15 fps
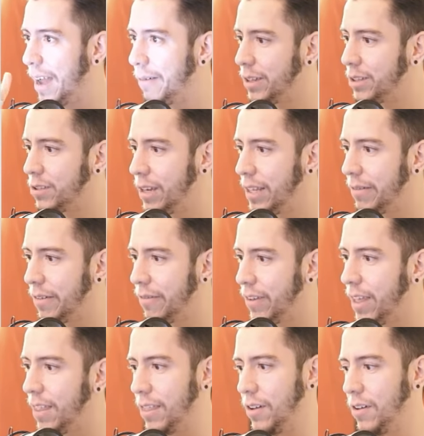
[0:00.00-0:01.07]
want to leave a
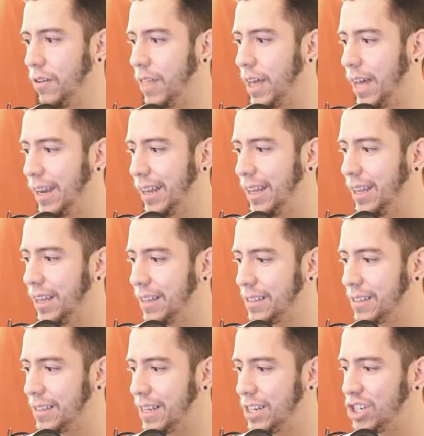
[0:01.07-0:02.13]
video that
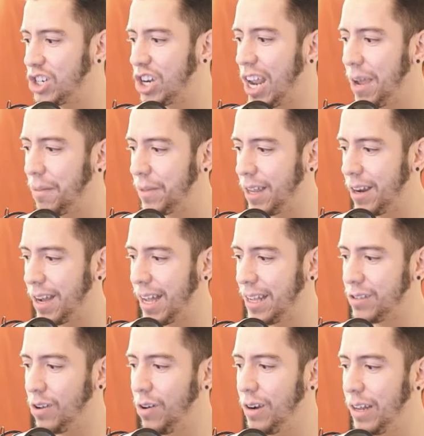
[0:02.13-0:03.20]
it's a shame that has
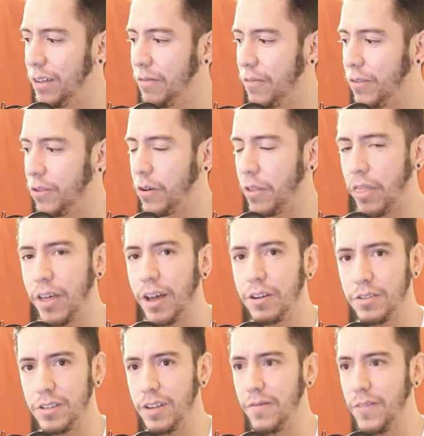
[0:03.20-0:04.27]
only
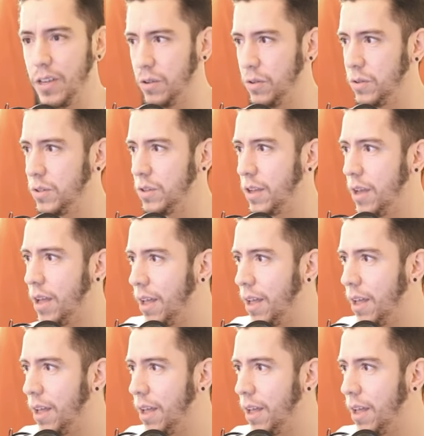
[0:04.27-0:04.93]
4,000 views